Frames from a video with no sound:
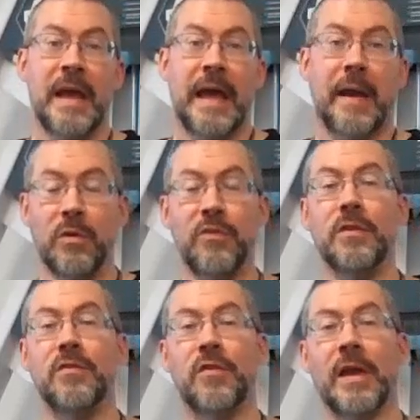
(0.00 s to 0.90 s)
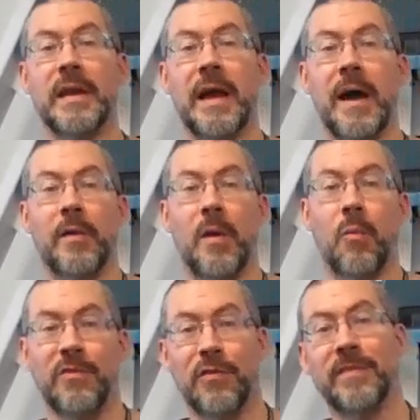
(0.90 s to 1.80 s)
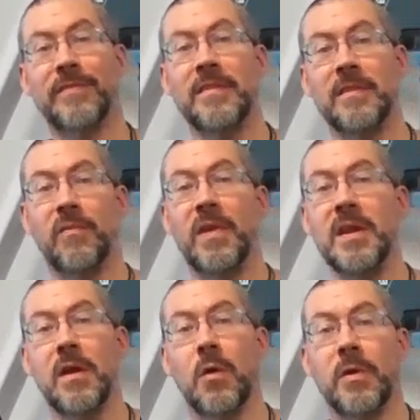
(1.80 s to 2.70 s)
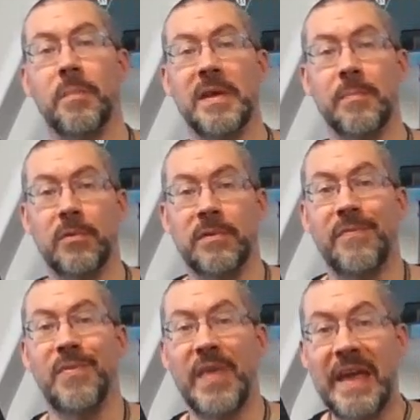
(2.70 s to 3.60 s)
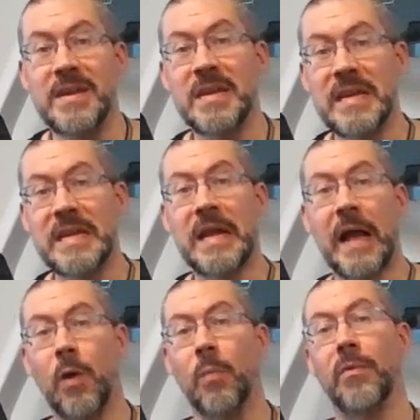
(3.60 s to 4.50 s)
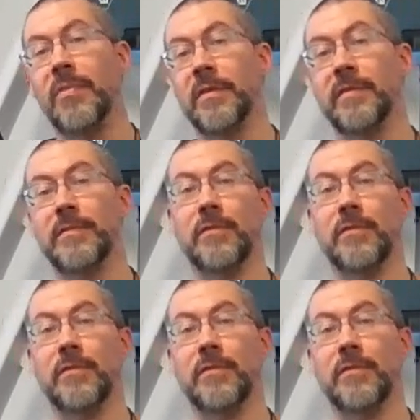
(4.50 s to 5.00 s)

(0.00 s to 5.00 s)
And I want you to check it out. I want you to send this video to people if they need help with this